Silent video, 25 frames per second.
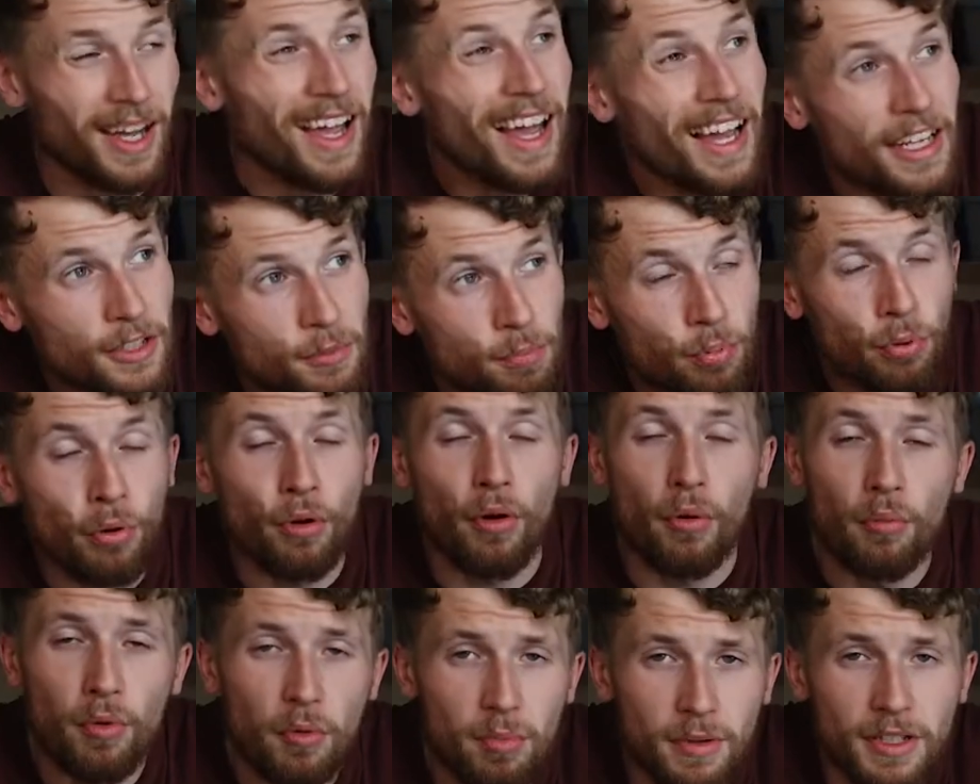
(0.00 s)
it's
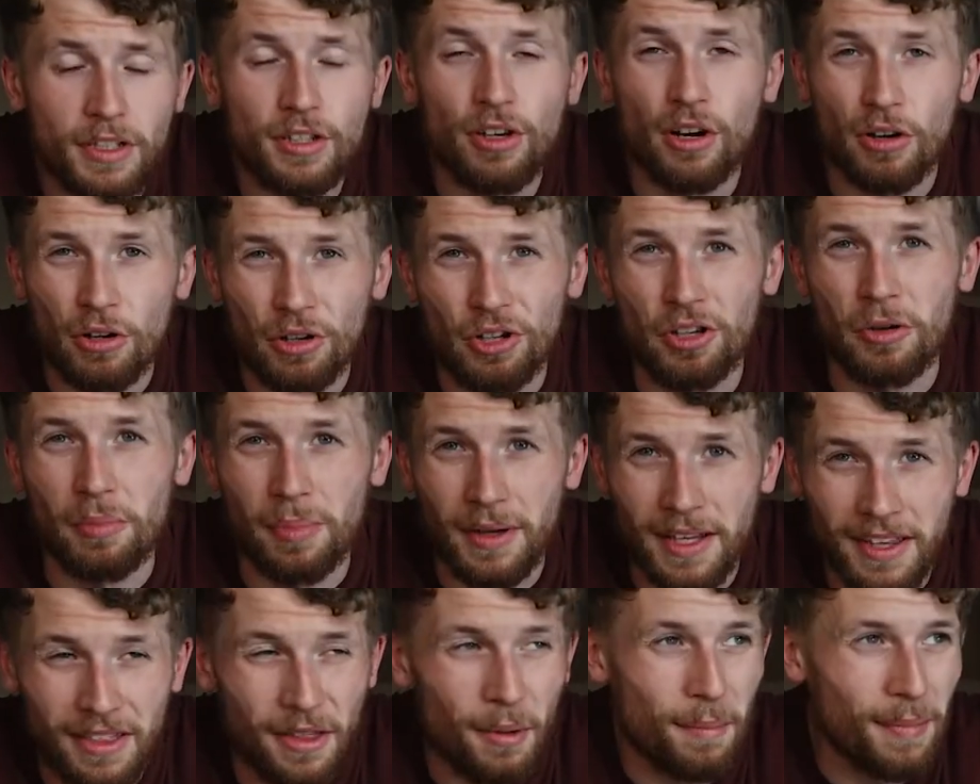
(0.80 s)
probably not going to
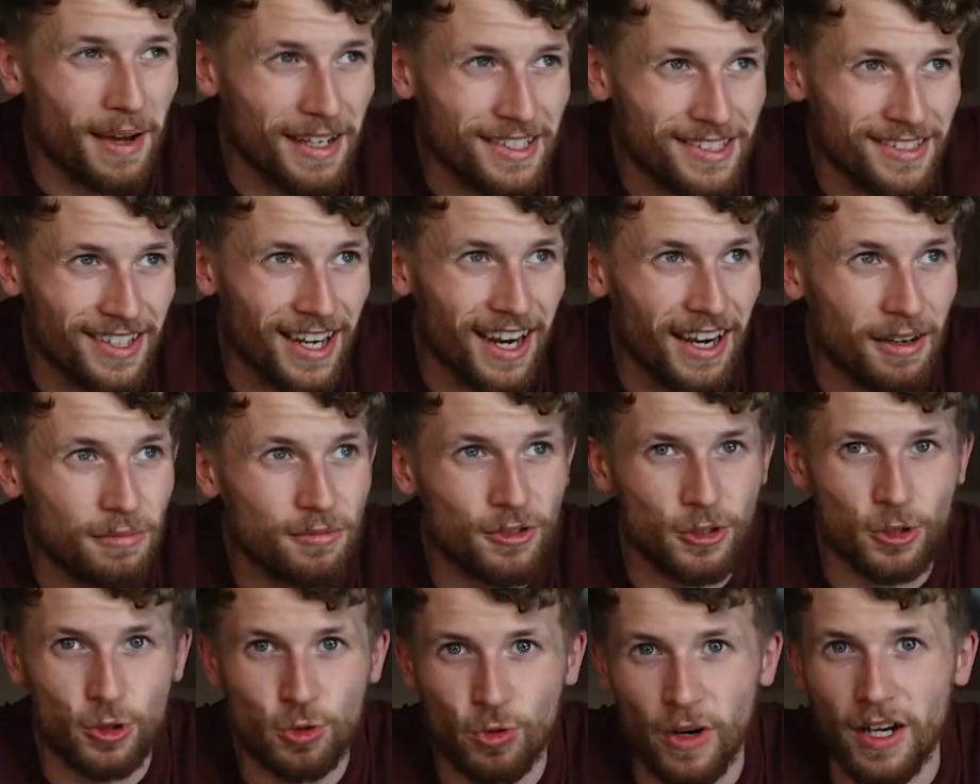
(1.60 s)
be the best time
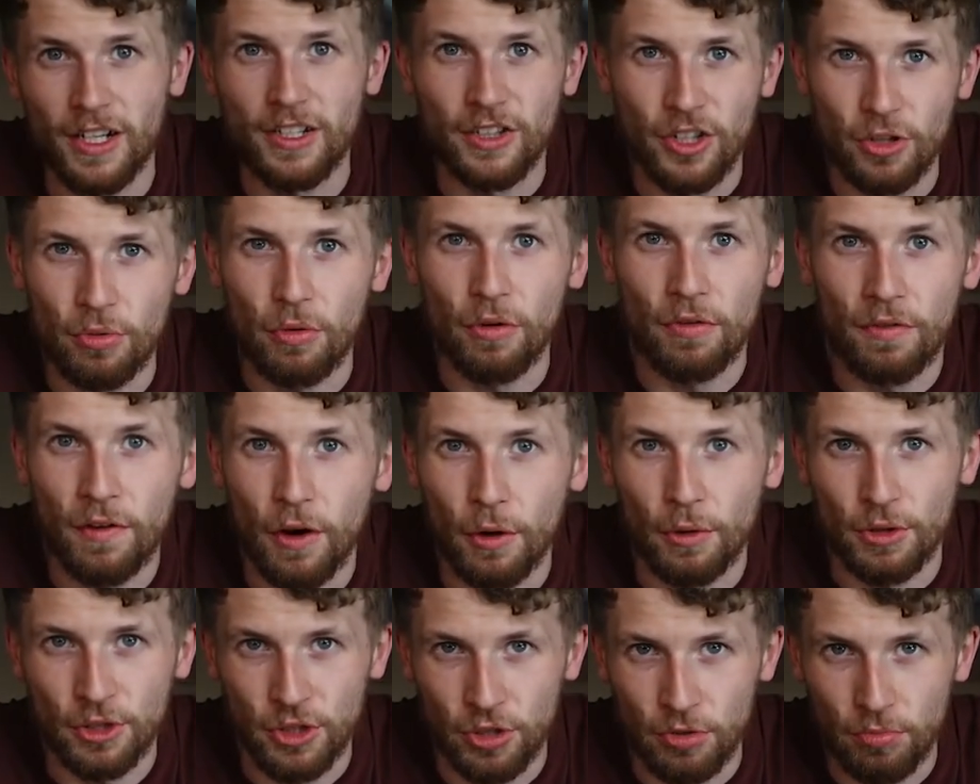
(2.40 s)
to try and do a
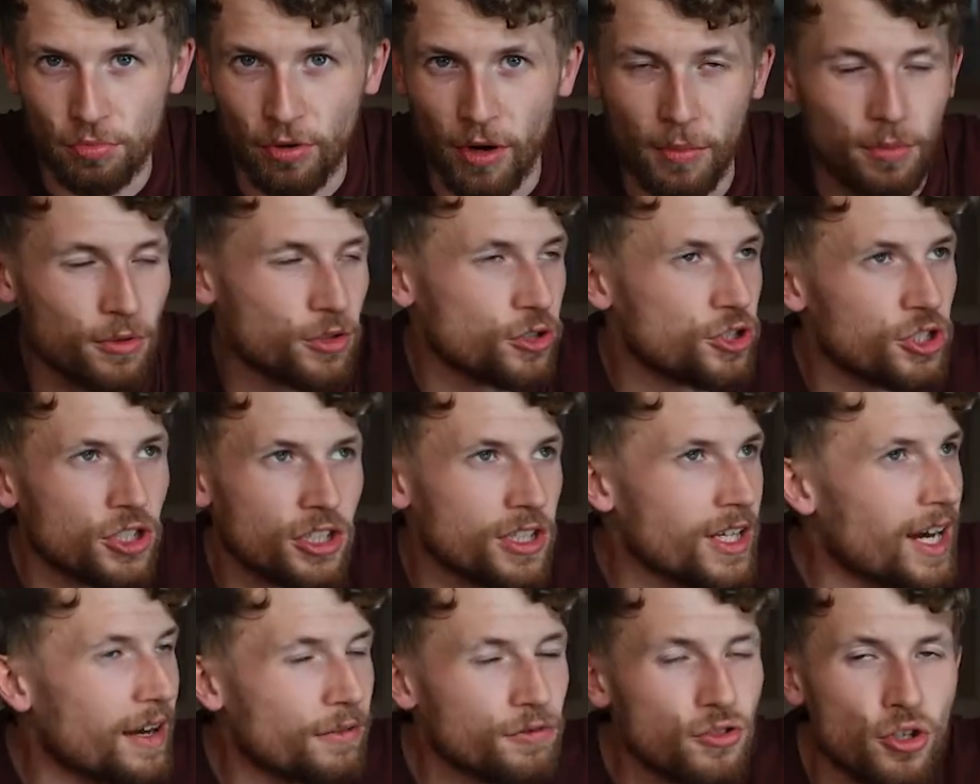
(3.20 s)
photo shoot prep, because you're going
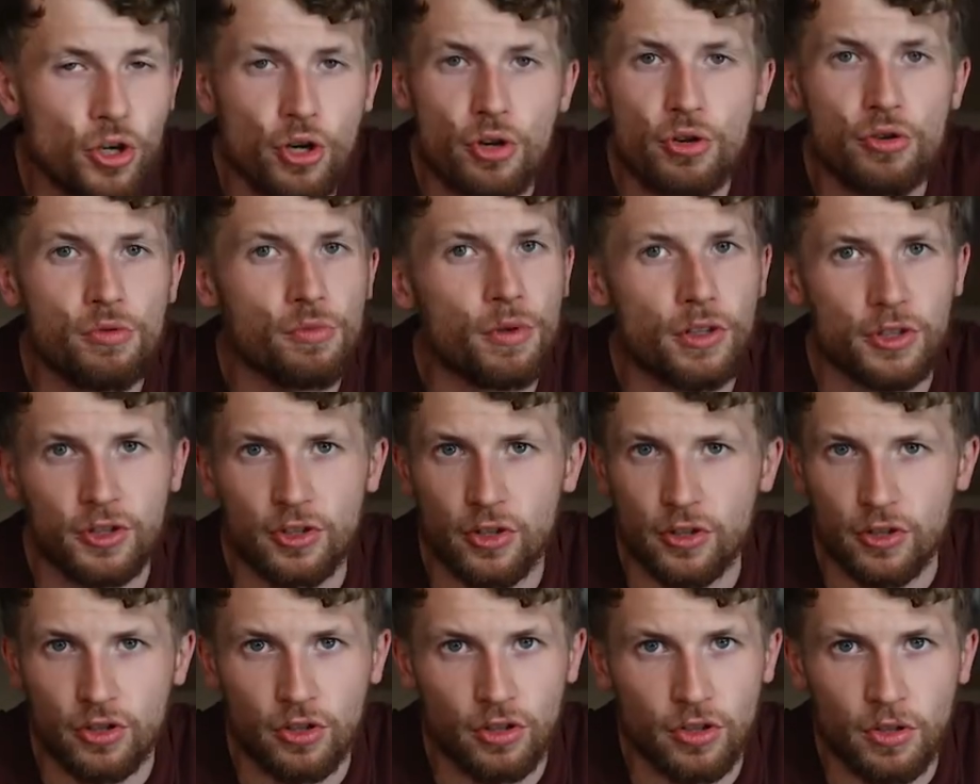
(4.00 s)
to have too much
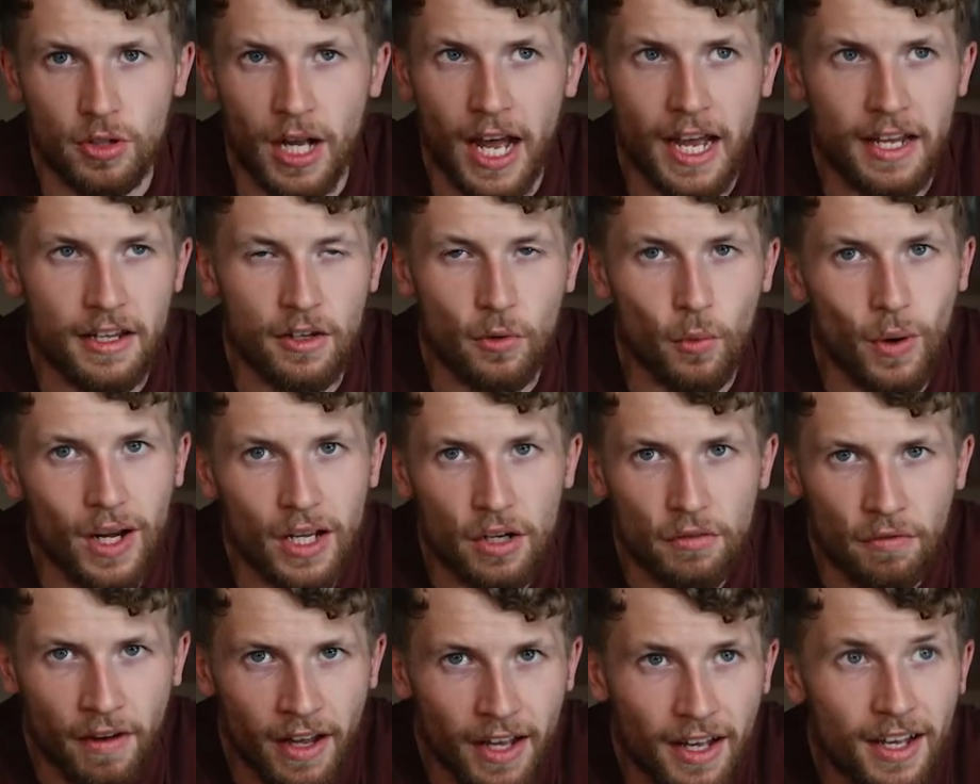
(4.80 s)
that's going to get in the way
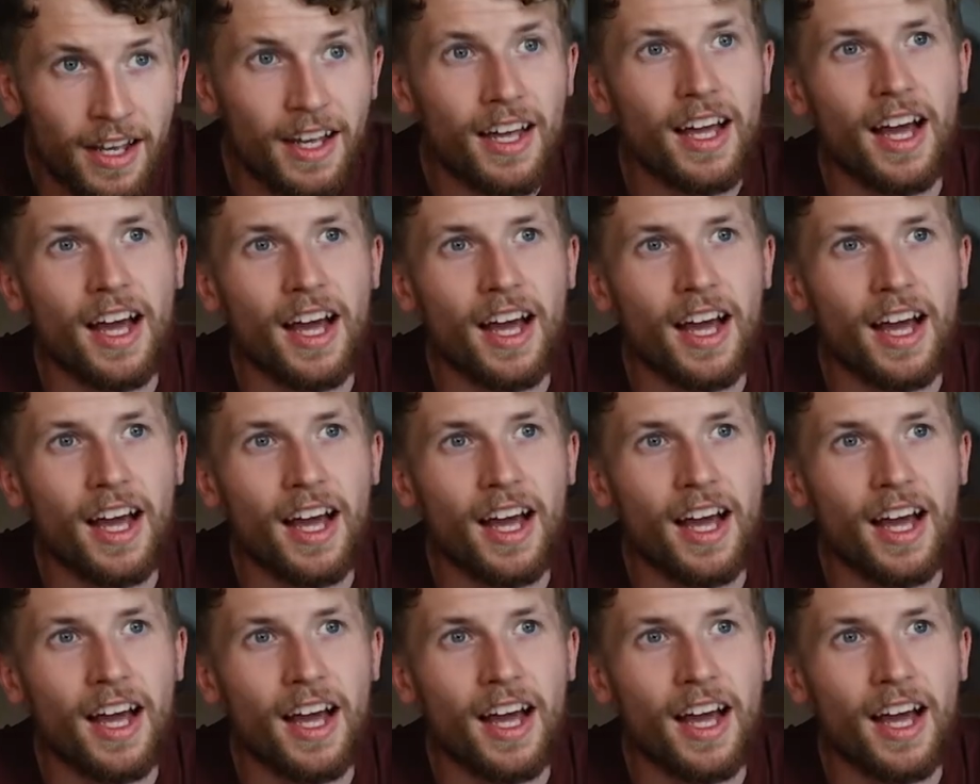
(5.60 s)
of it,